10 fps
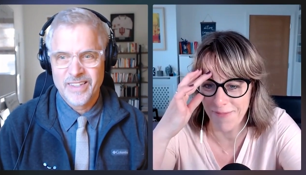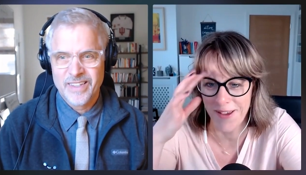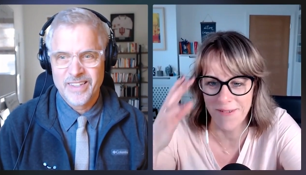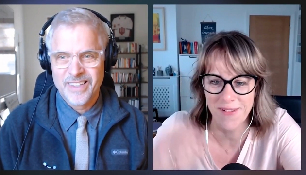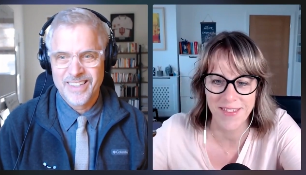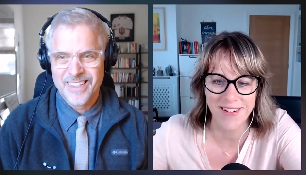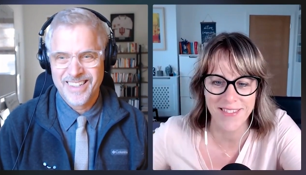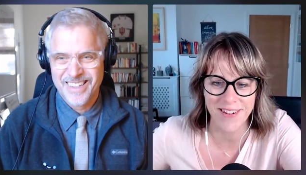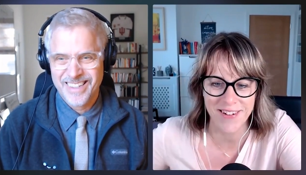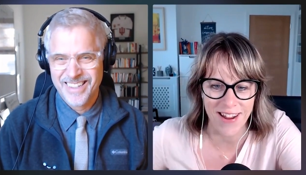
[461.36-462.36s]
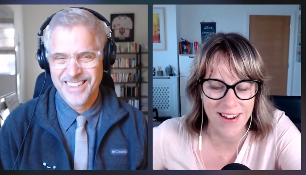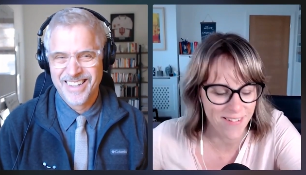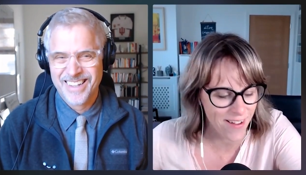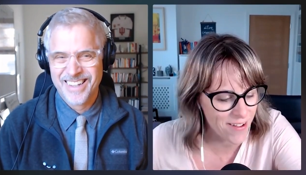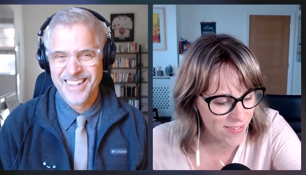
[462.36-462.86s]
Speaker 1: at the moment. The, the train
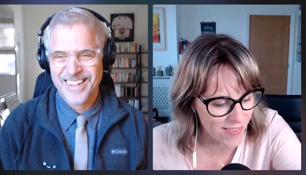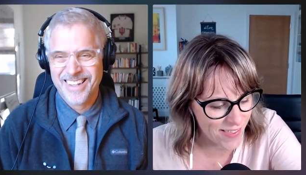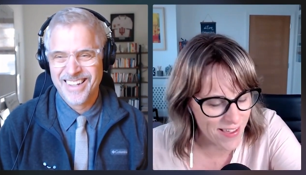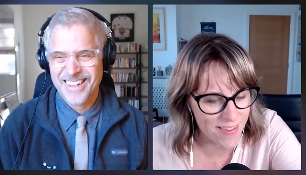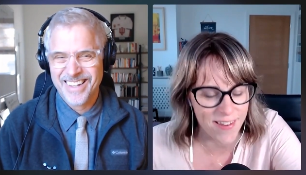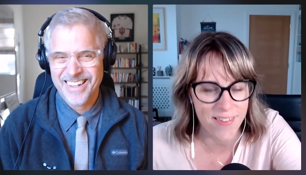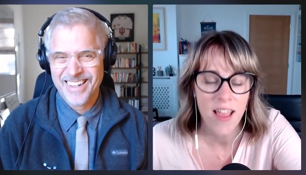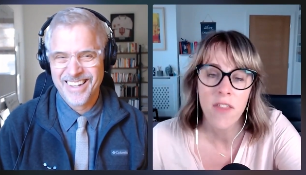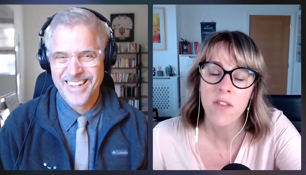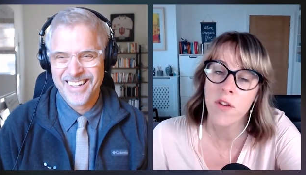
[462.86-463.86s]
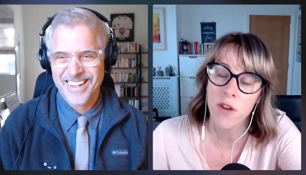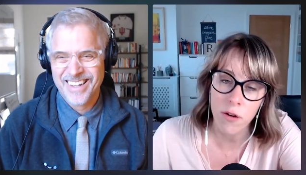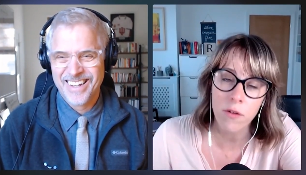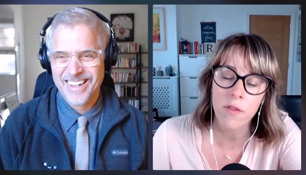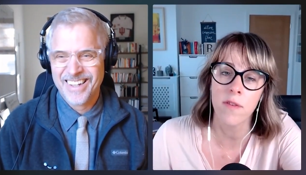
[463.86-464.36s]
drivers, the teachers, the junior
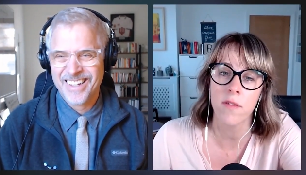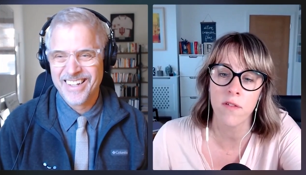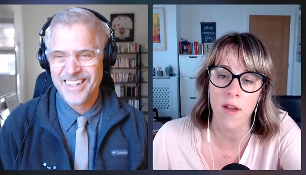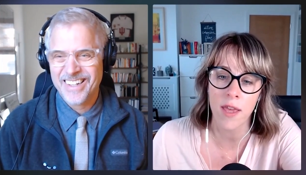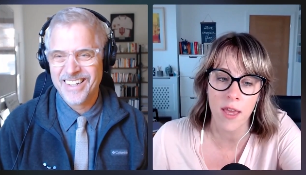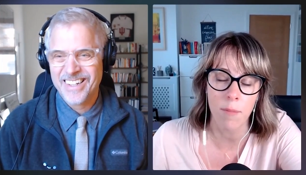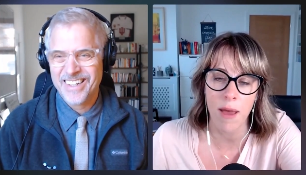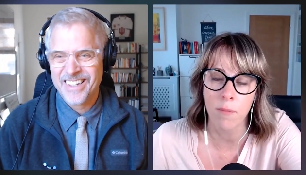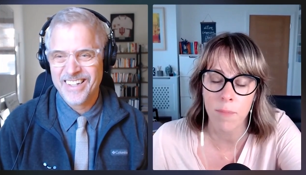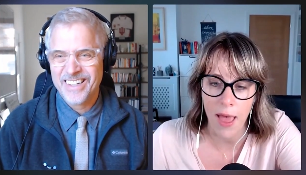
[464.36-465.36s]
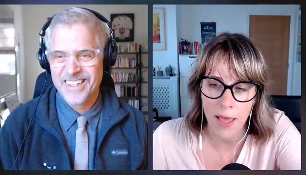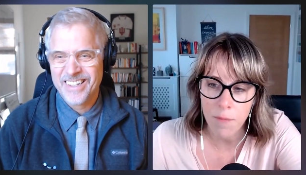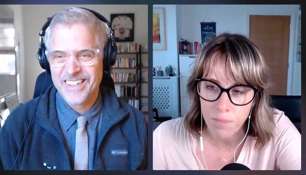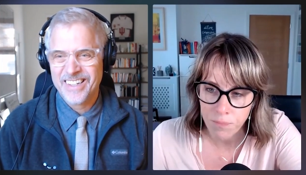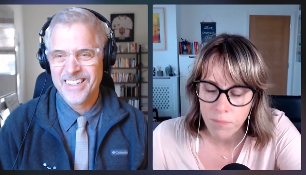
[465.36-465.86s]
doctors are striking about
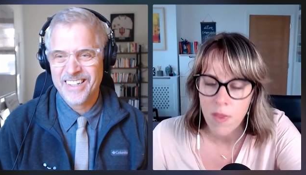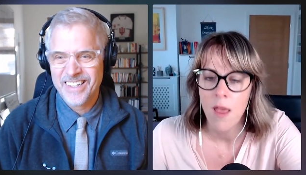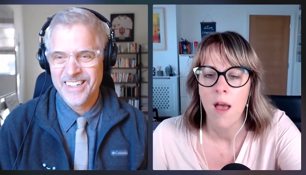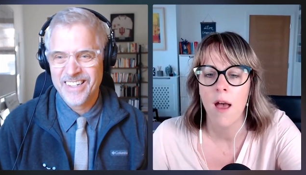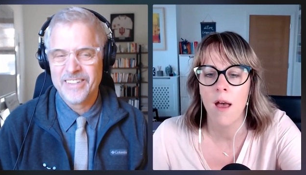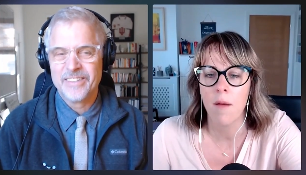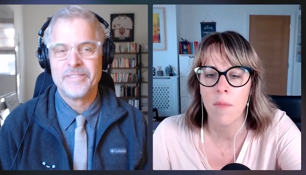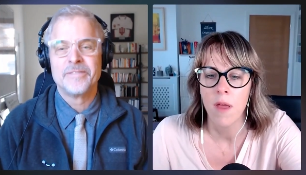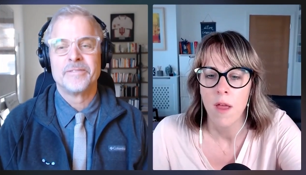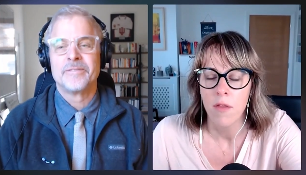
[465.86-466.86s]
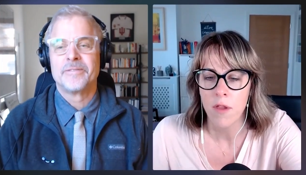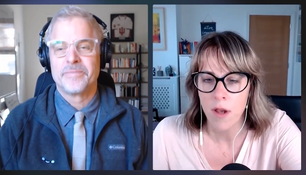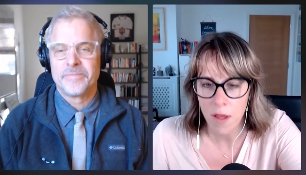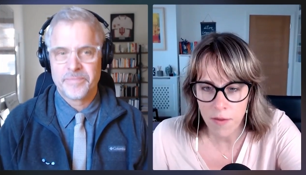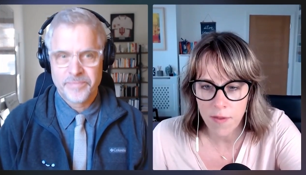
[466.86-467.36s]
pay. Um, the
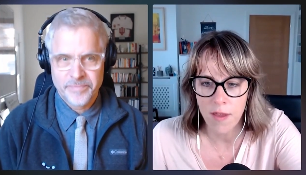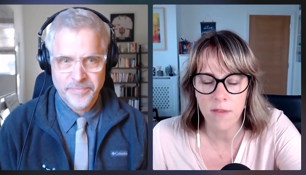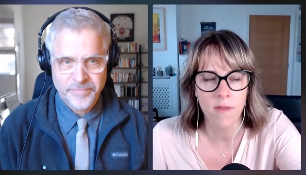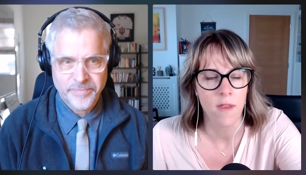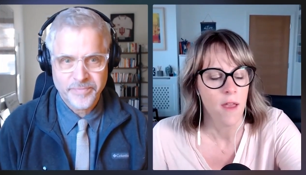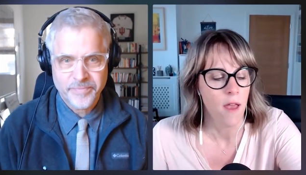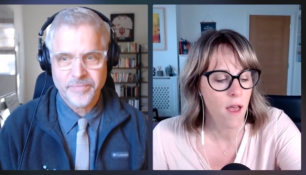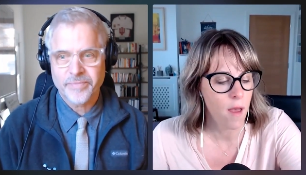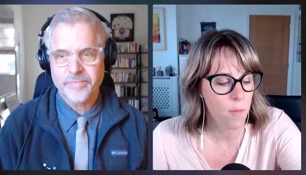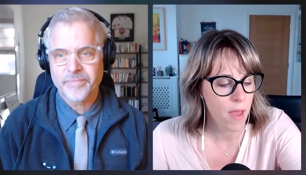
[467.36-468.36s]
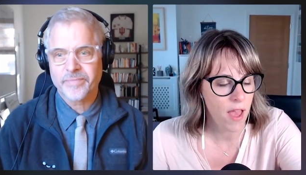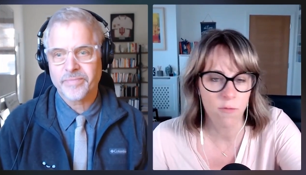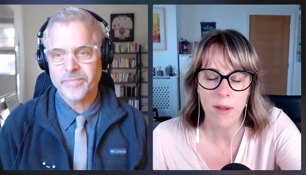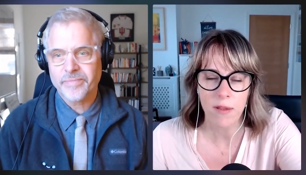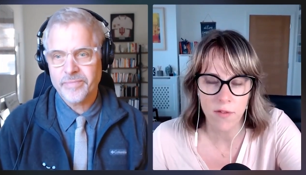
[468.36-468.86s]
nurses, um,
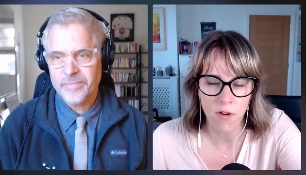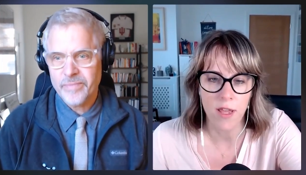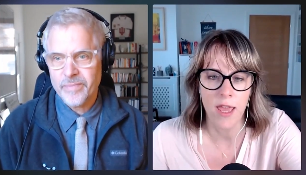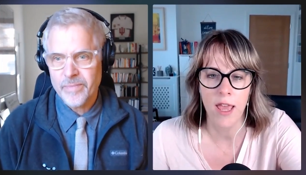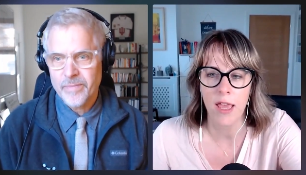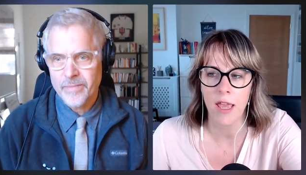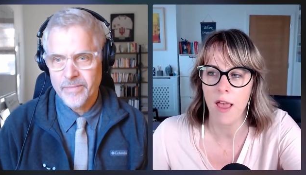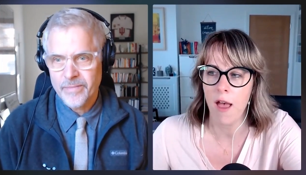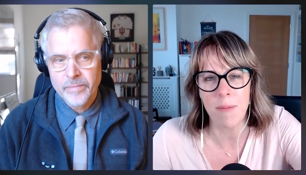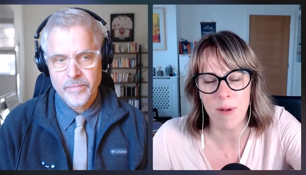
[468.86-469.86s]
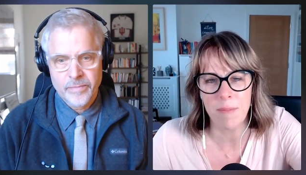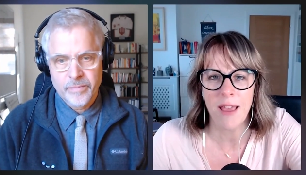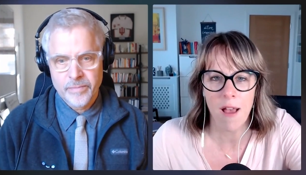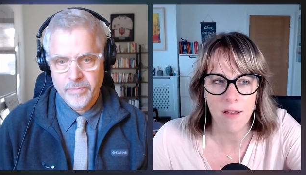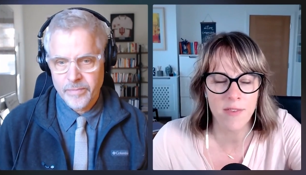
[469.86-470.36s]
have been striking. People are
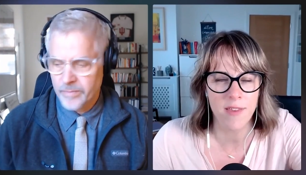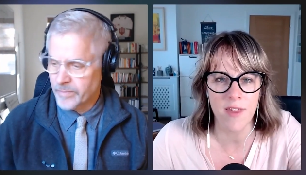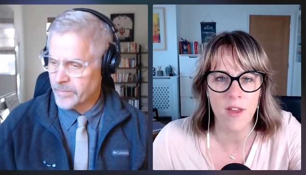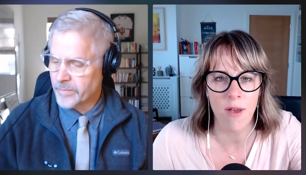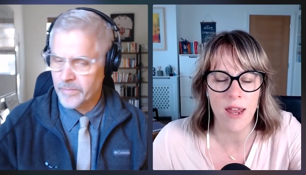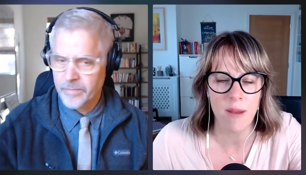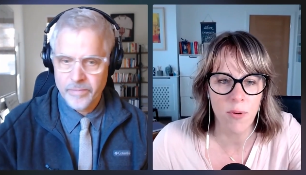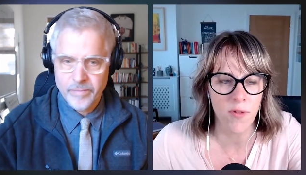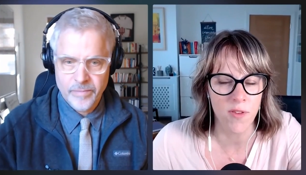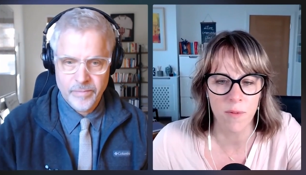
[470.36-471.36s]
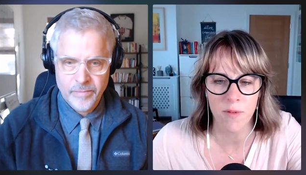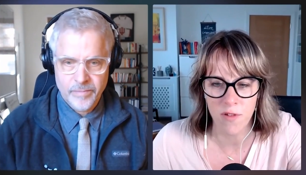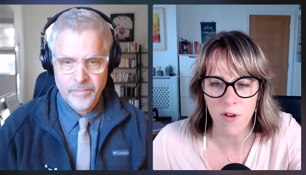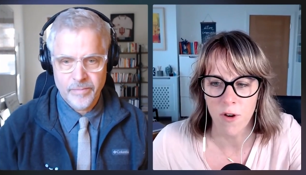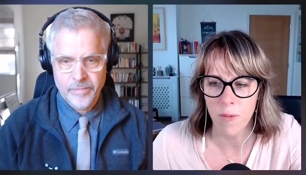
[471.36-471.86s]
being asked to do an impossible
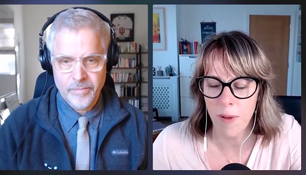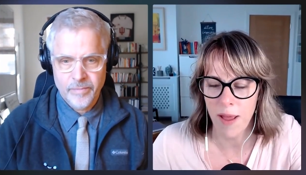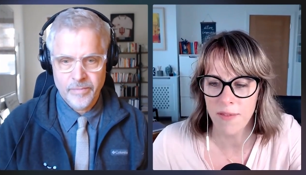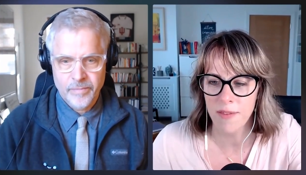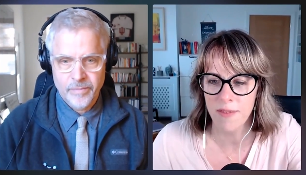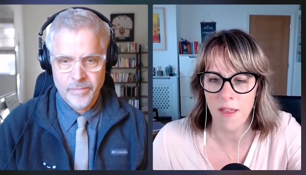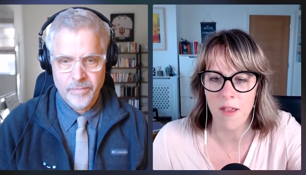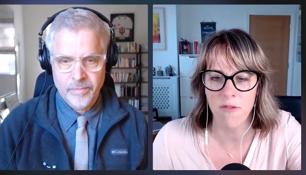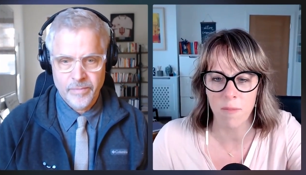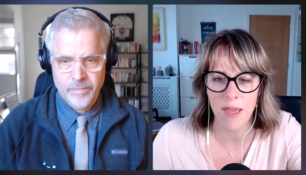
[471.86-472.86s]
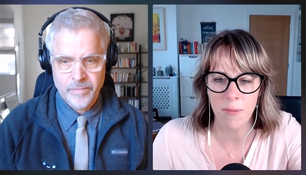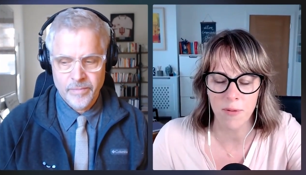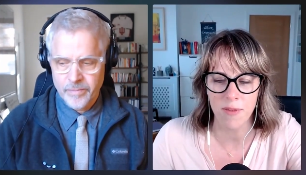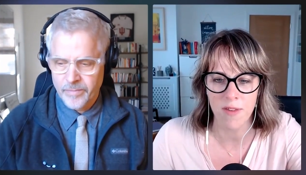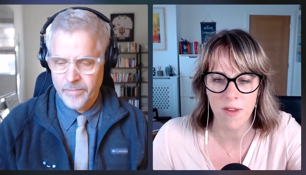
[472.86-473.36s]
job. And so for
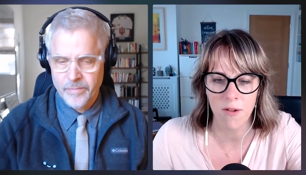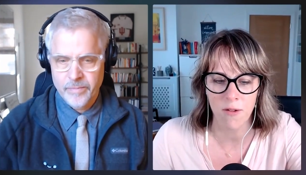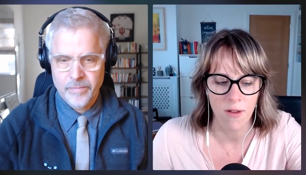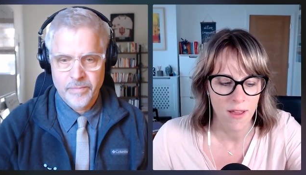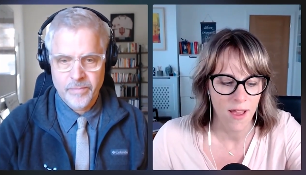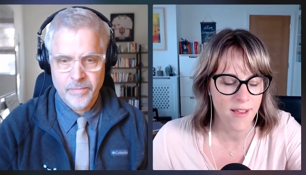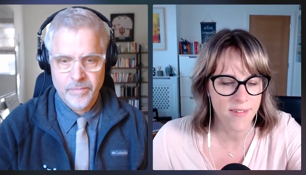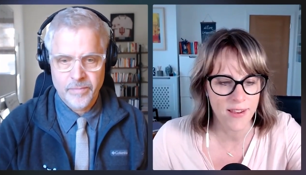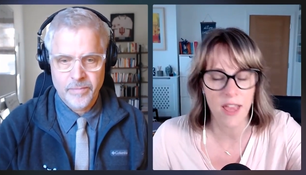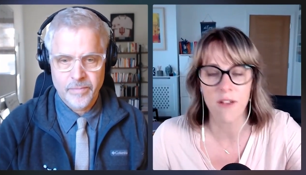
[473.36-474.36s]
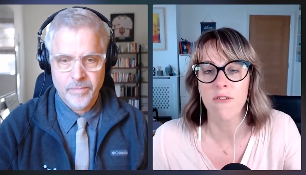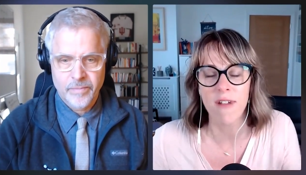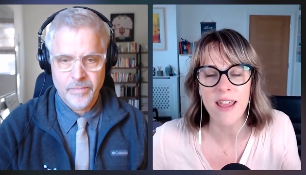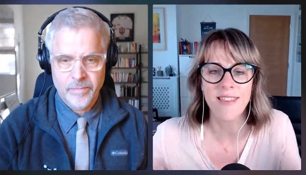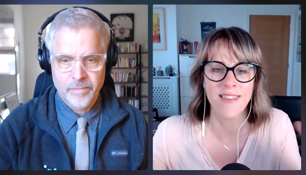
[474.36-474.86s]
people to actually
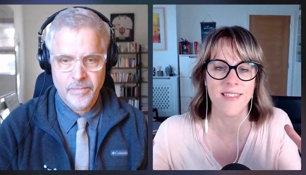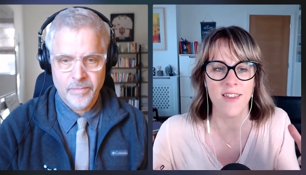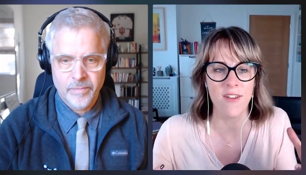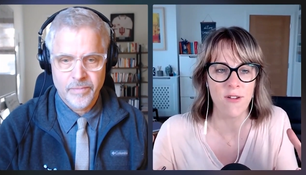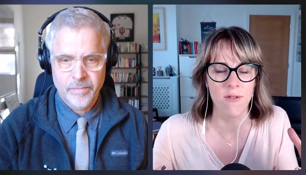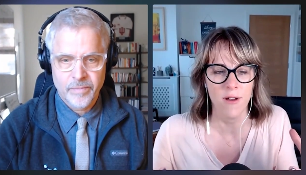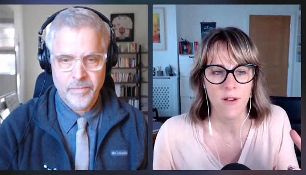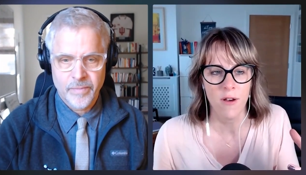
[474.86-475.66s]
agree to do